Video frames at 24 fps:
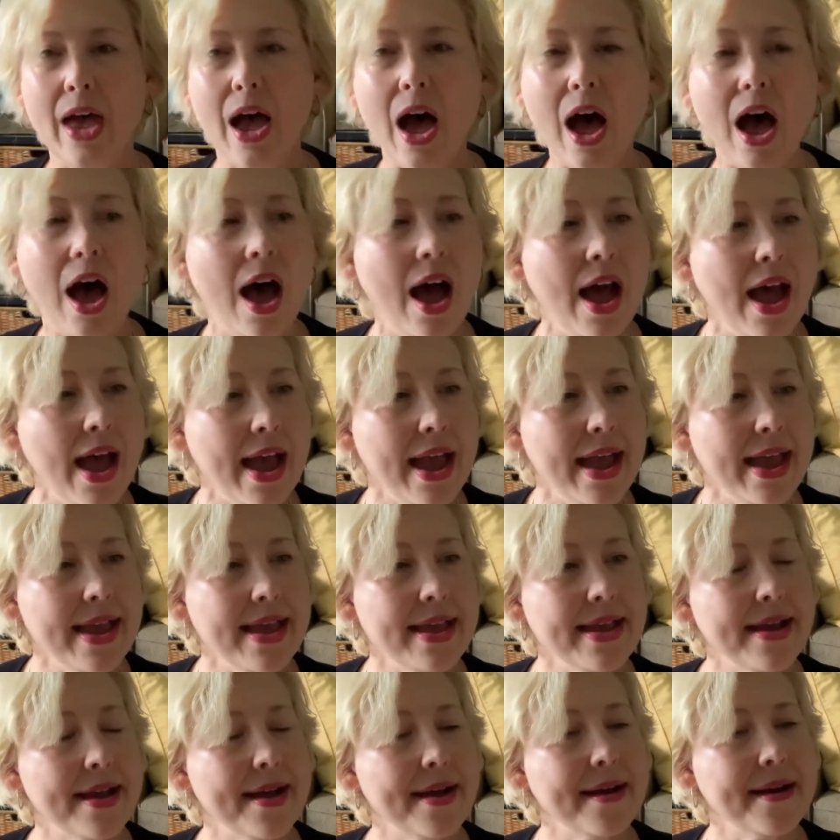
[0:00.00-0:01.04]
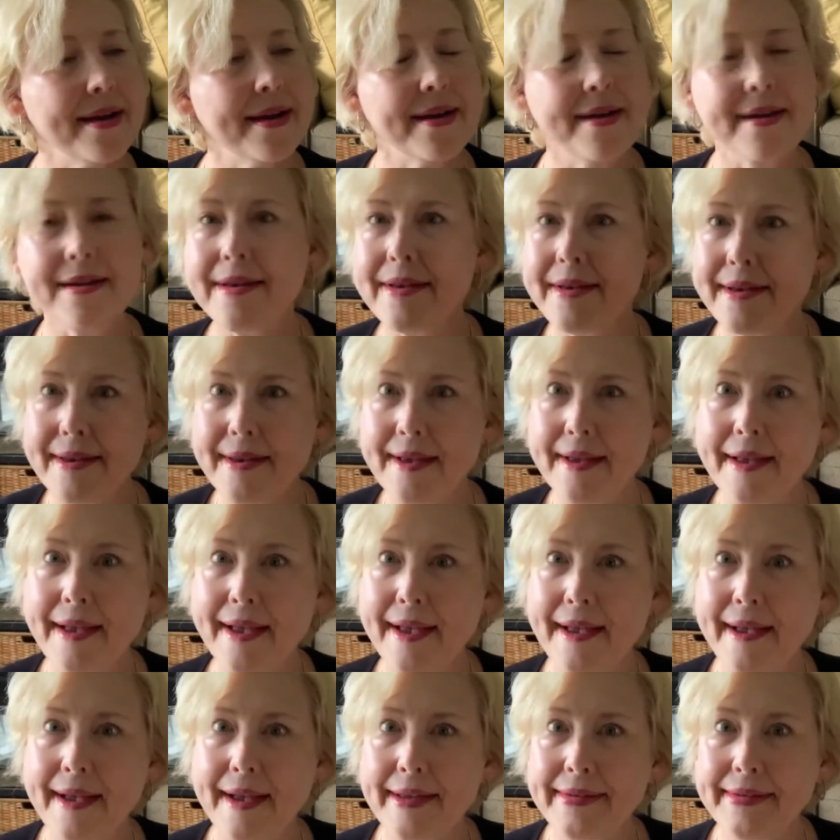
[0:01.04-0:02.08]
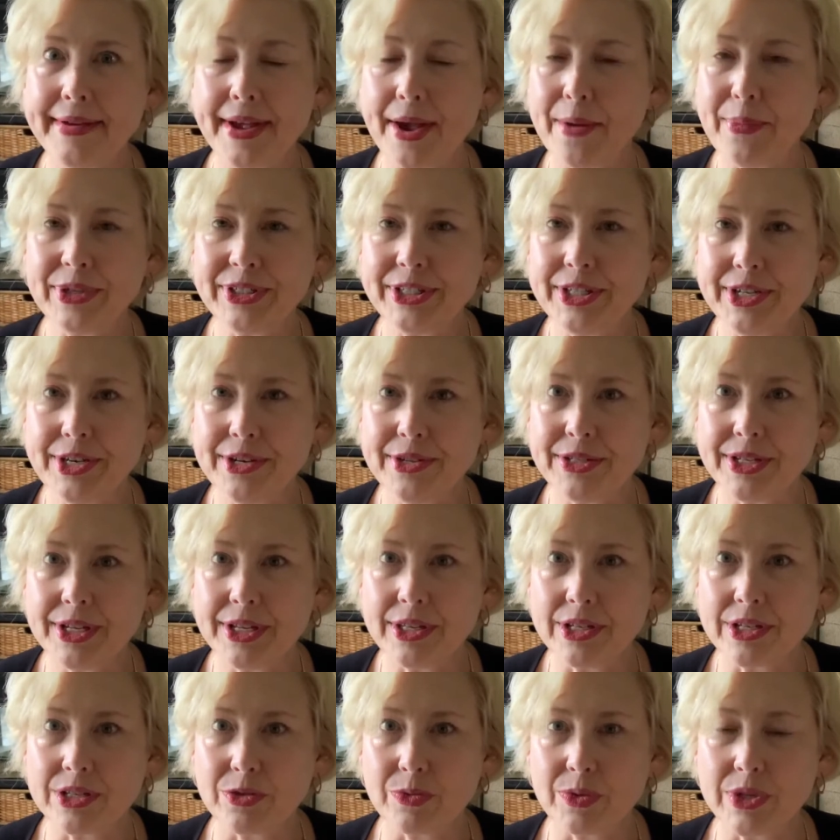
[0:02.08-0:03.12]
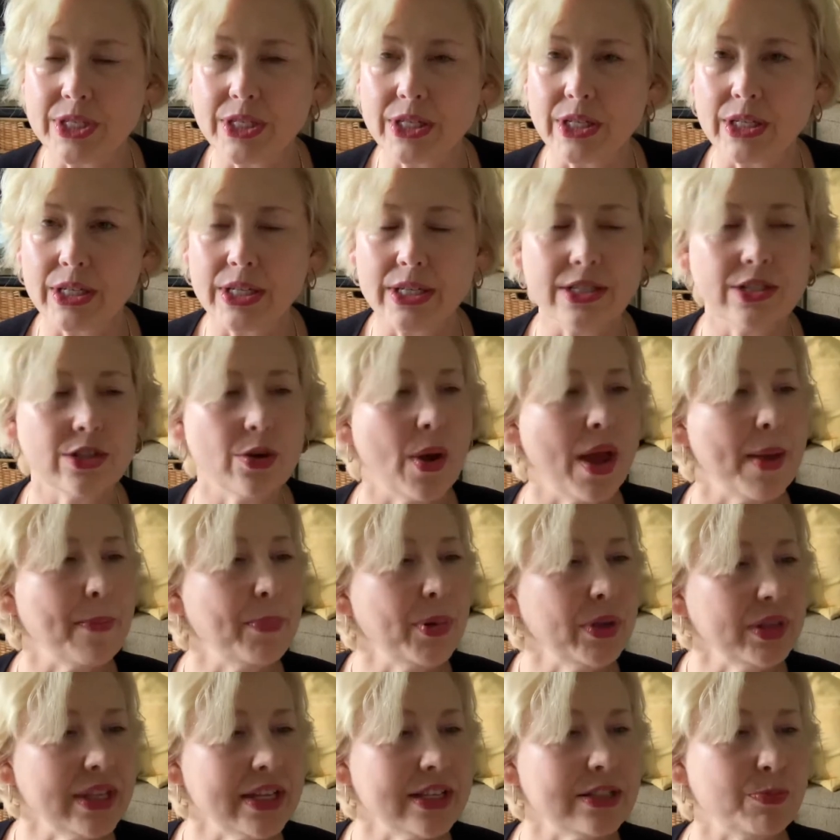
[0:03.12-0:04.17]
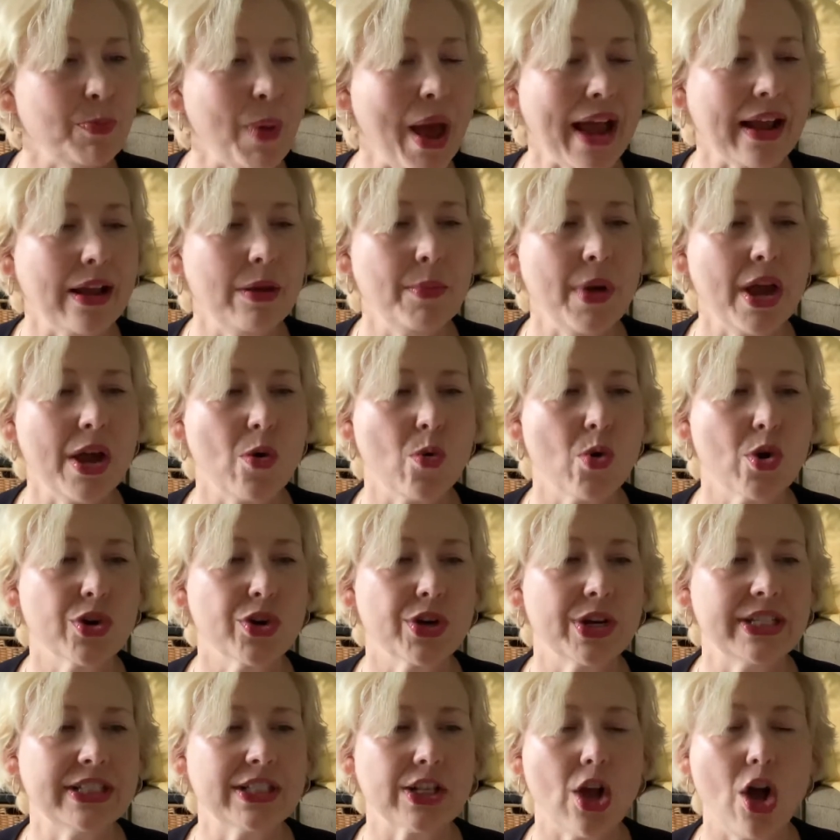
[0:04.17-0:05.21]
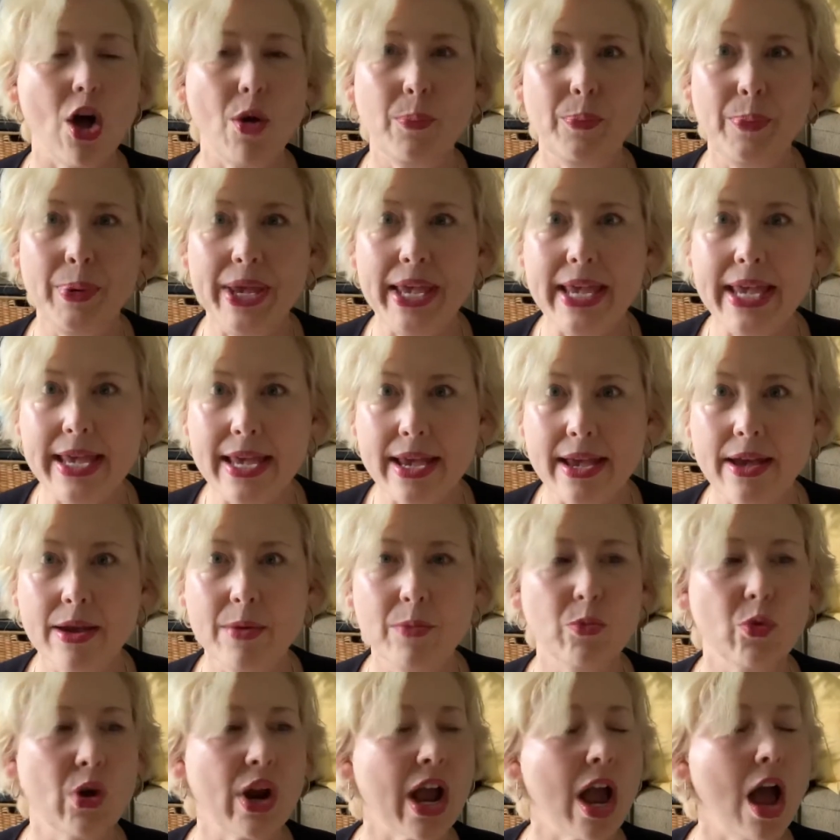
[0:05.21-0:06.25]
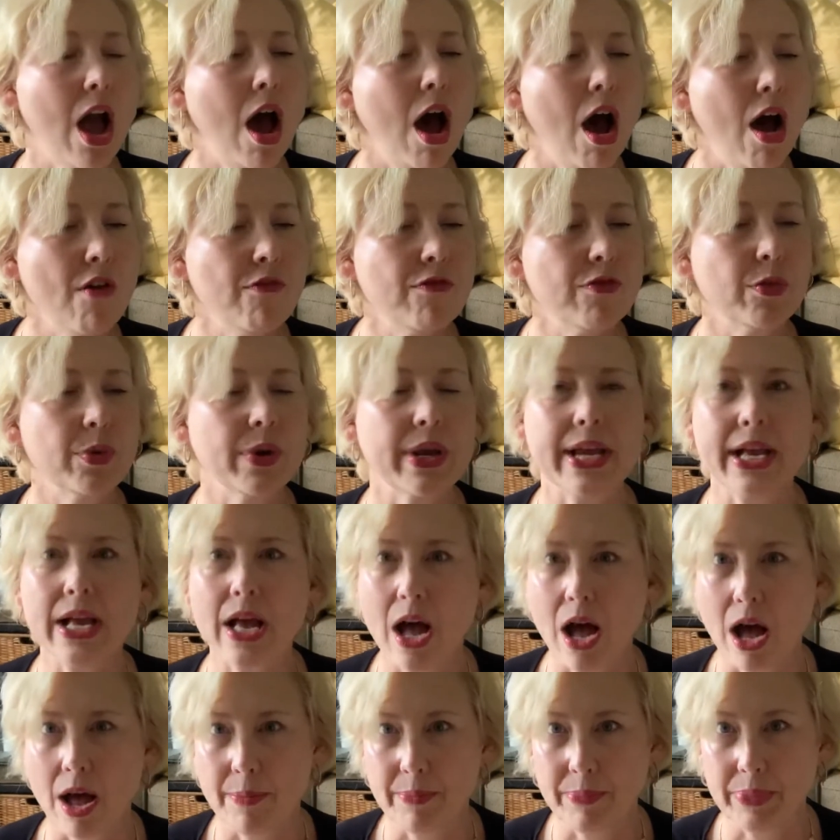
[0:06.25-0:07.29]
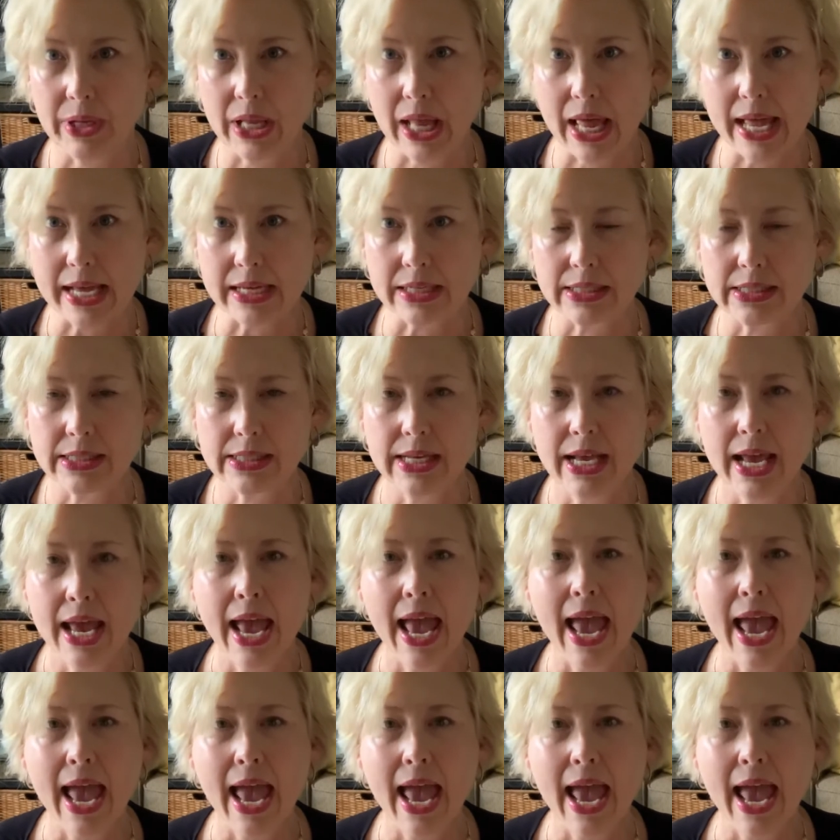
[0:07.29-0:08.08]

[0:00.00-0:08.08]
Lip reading: I wasn't using this recently, so I put this back in my order. It's called PM Recovery Complex.